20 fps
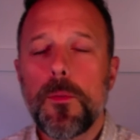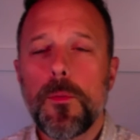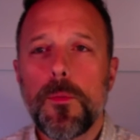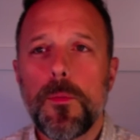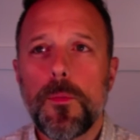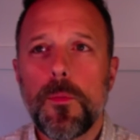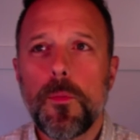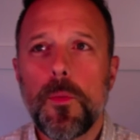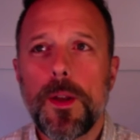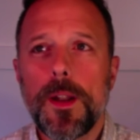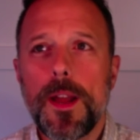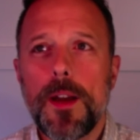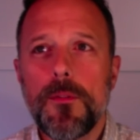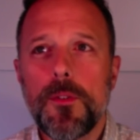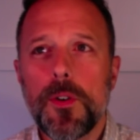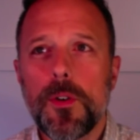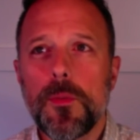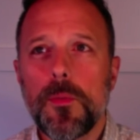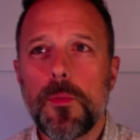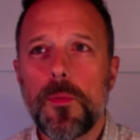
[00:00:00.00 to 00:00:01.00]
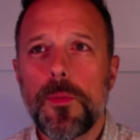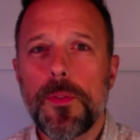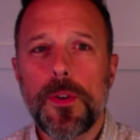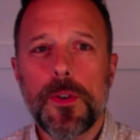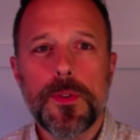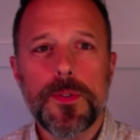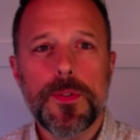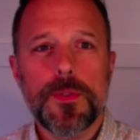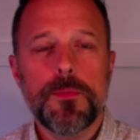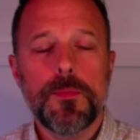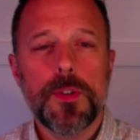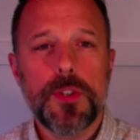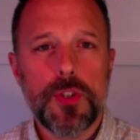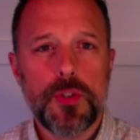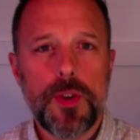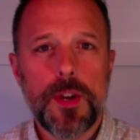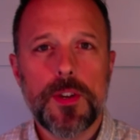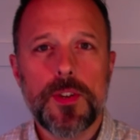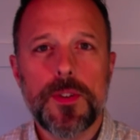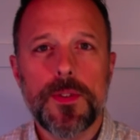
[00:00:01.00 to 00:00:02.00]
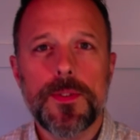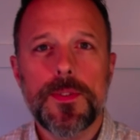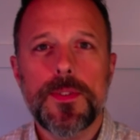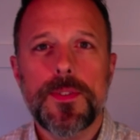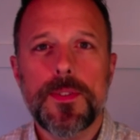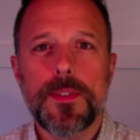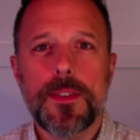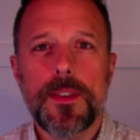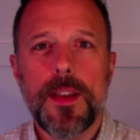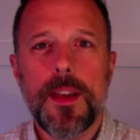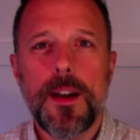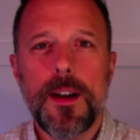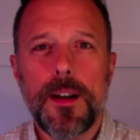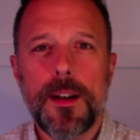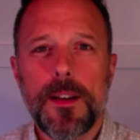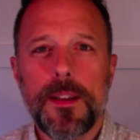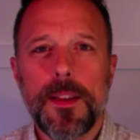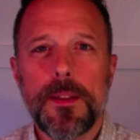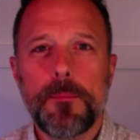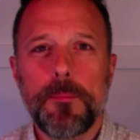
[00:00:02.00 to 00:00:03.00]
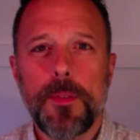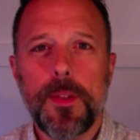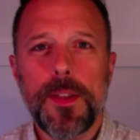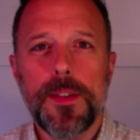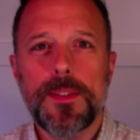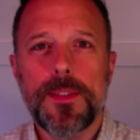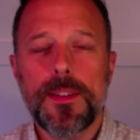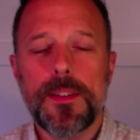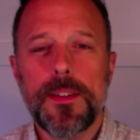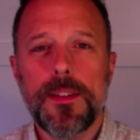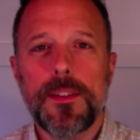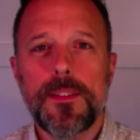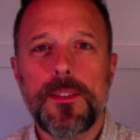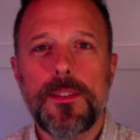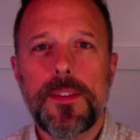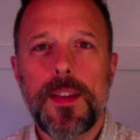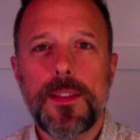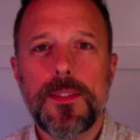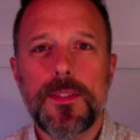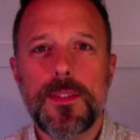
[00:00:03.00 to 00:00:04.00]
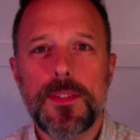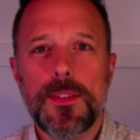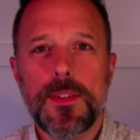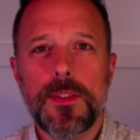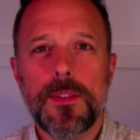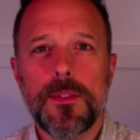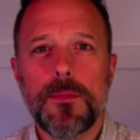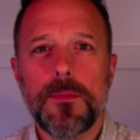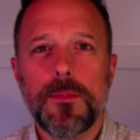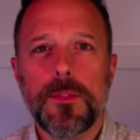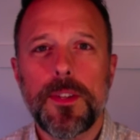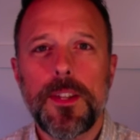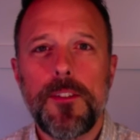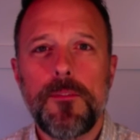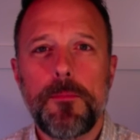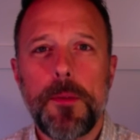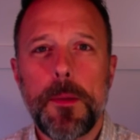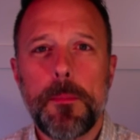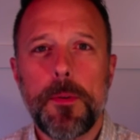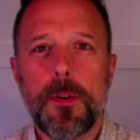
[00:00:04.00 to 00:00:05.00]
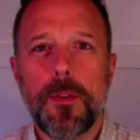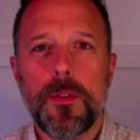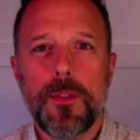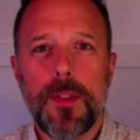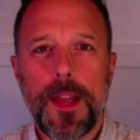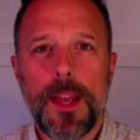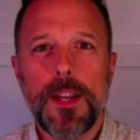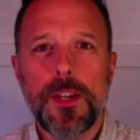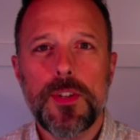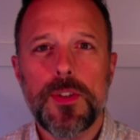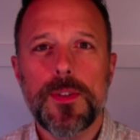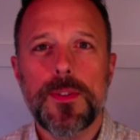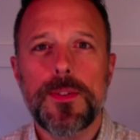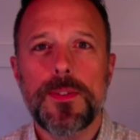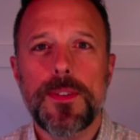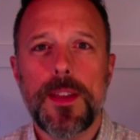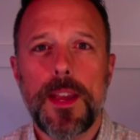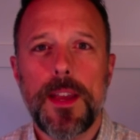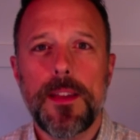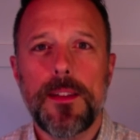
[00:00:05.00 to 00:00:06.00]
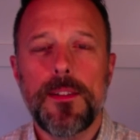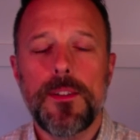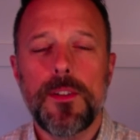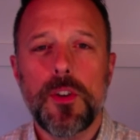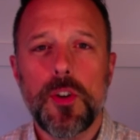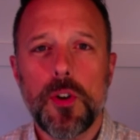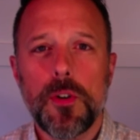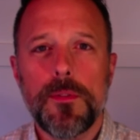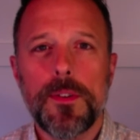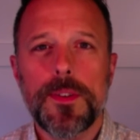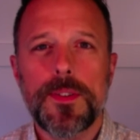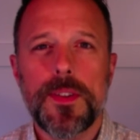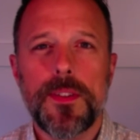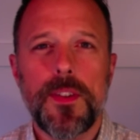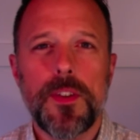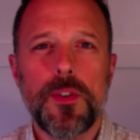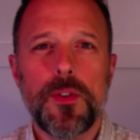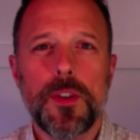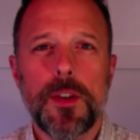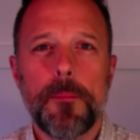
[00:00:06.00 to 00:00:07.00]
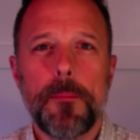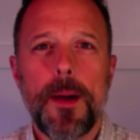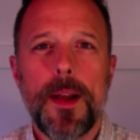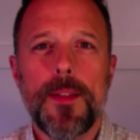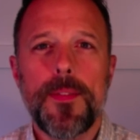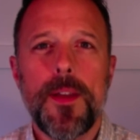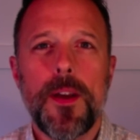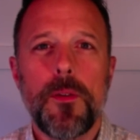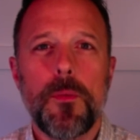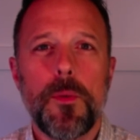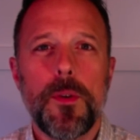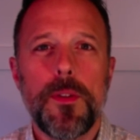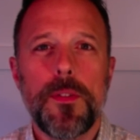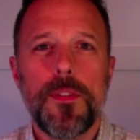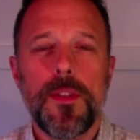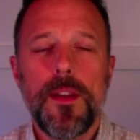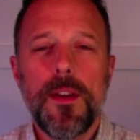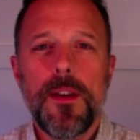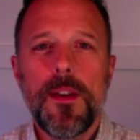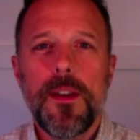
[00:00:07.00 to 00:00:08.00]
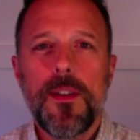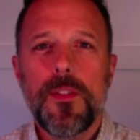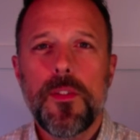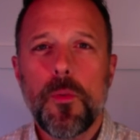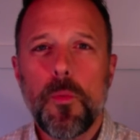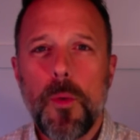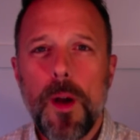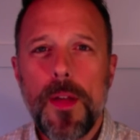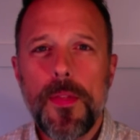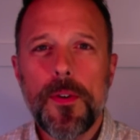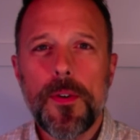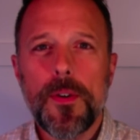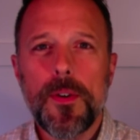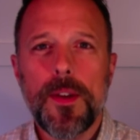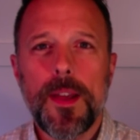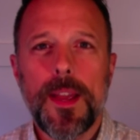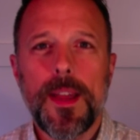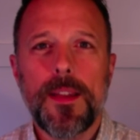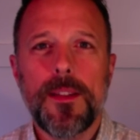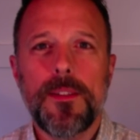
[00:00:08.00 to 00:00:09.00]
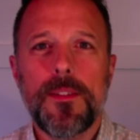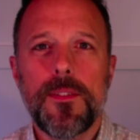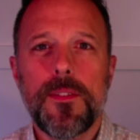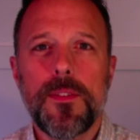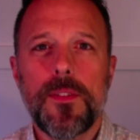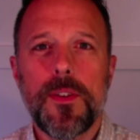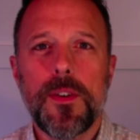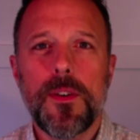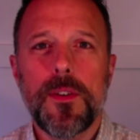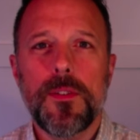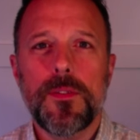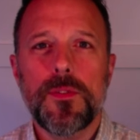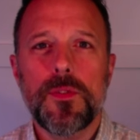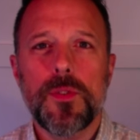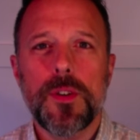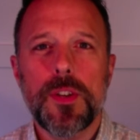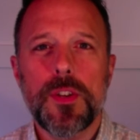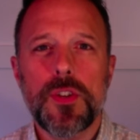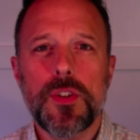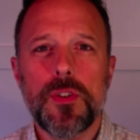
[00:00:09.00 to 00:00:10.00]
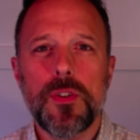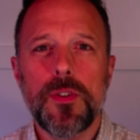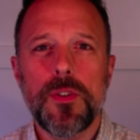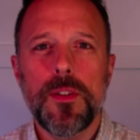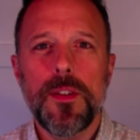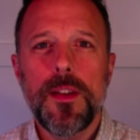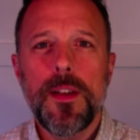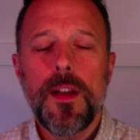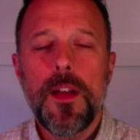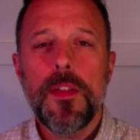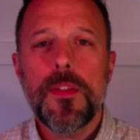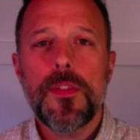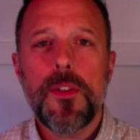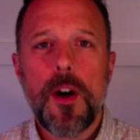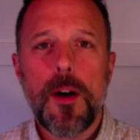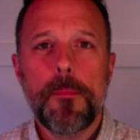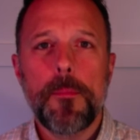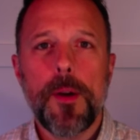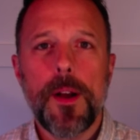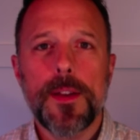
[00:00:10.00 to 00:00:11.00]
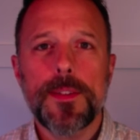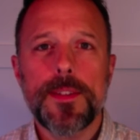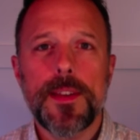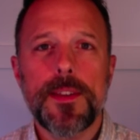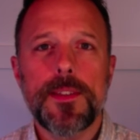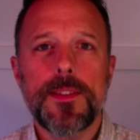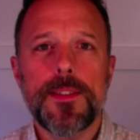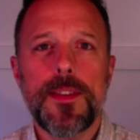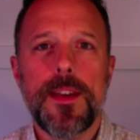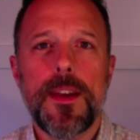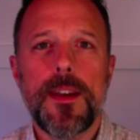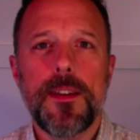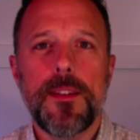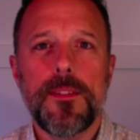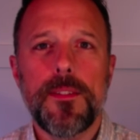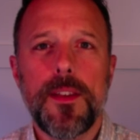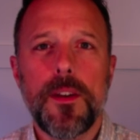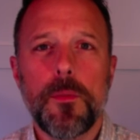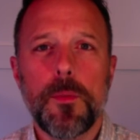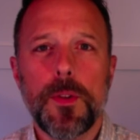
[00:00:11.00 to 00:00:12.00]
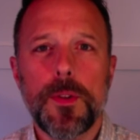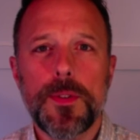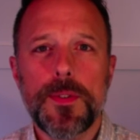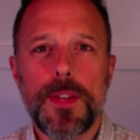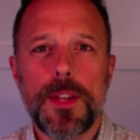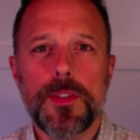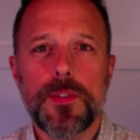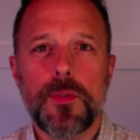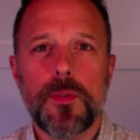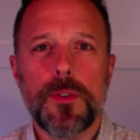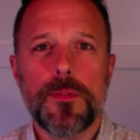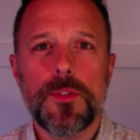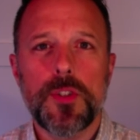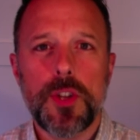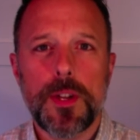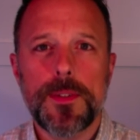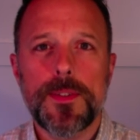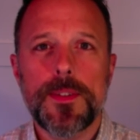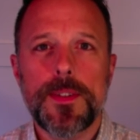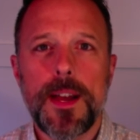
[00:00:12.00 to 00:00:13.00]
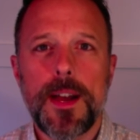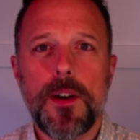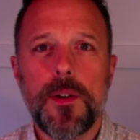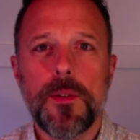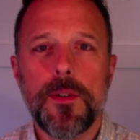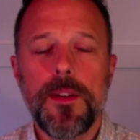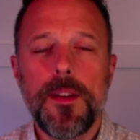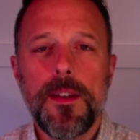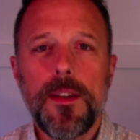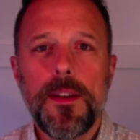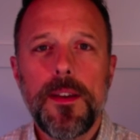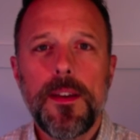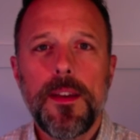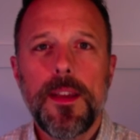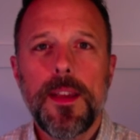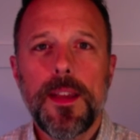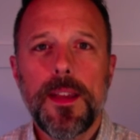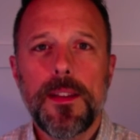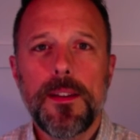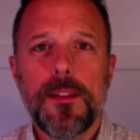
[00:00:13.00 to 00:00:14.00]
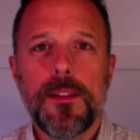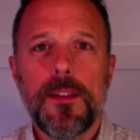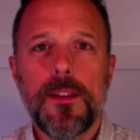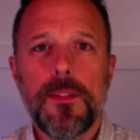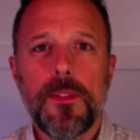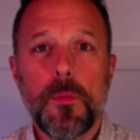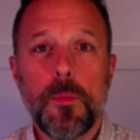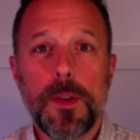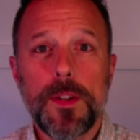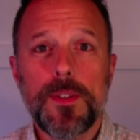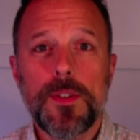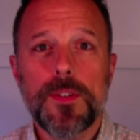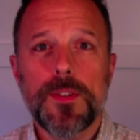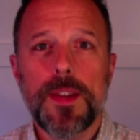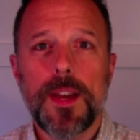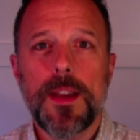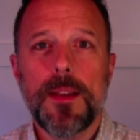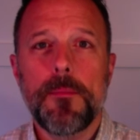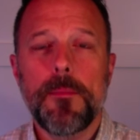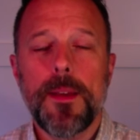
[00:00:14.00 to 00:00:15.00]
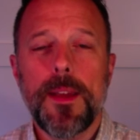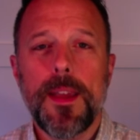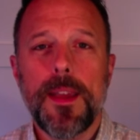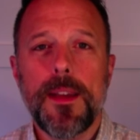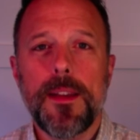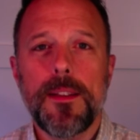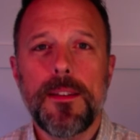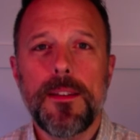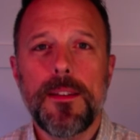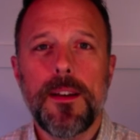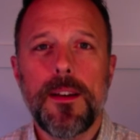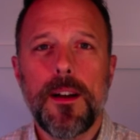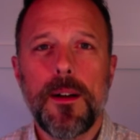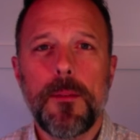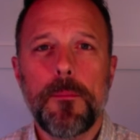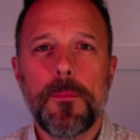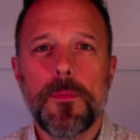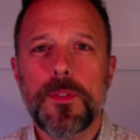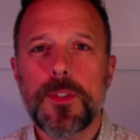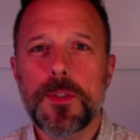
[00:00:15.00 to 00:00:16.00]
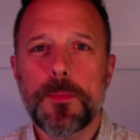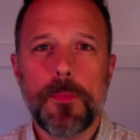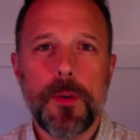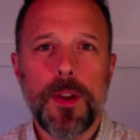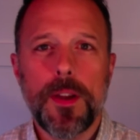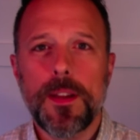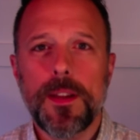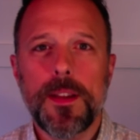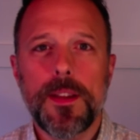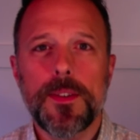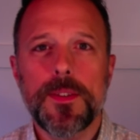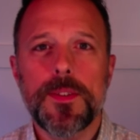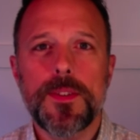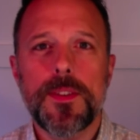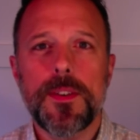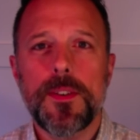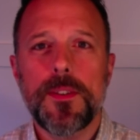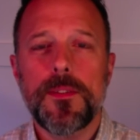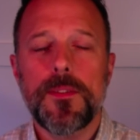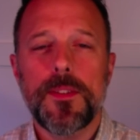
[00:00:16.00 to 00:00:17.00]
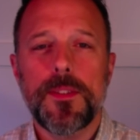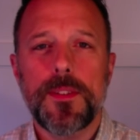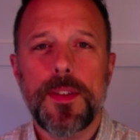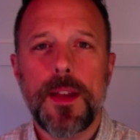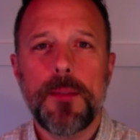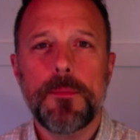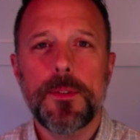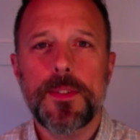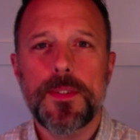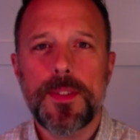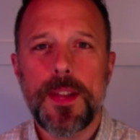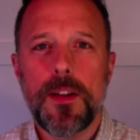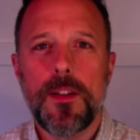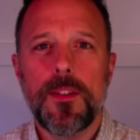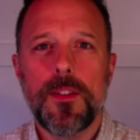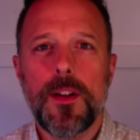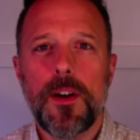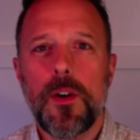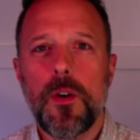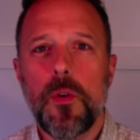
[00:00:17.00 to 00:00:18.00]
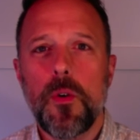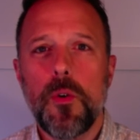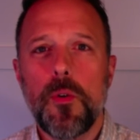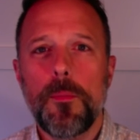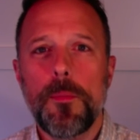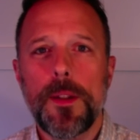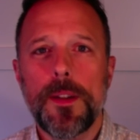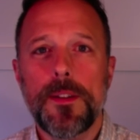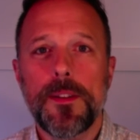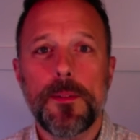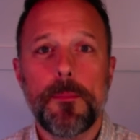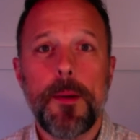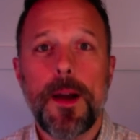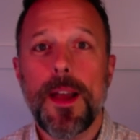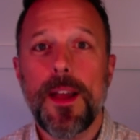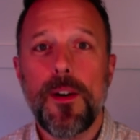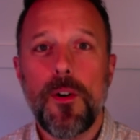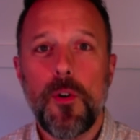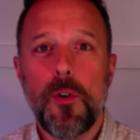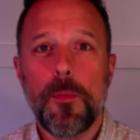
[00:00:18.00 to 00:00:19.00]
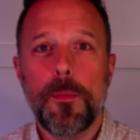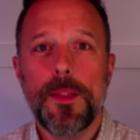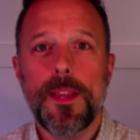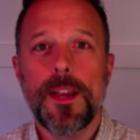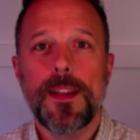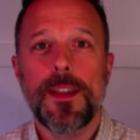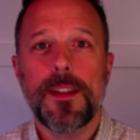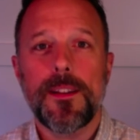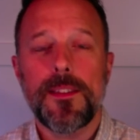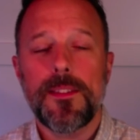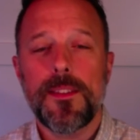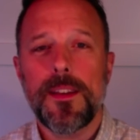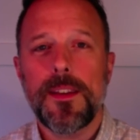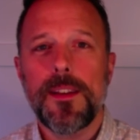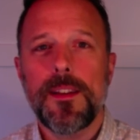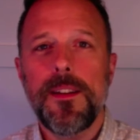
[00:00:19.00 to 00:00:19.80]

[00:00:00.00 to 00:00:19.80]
whenever there's restrictions in place, it tends to leave people anxious and nervous, and then you combine that with the weather and the traditional thought process that real estate sort of shuts down in the winter time, and spring is the time to sell a home and to buy a home and that kind of thing.